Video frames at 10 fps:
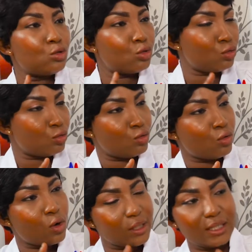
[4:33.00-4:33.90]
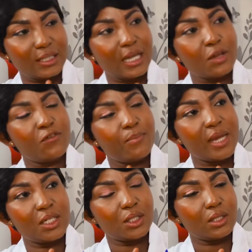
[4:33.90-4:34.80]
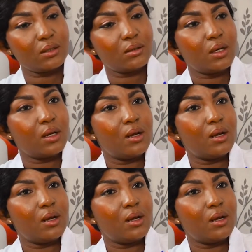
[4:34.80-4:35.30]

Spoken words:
two causes that you've mentioned,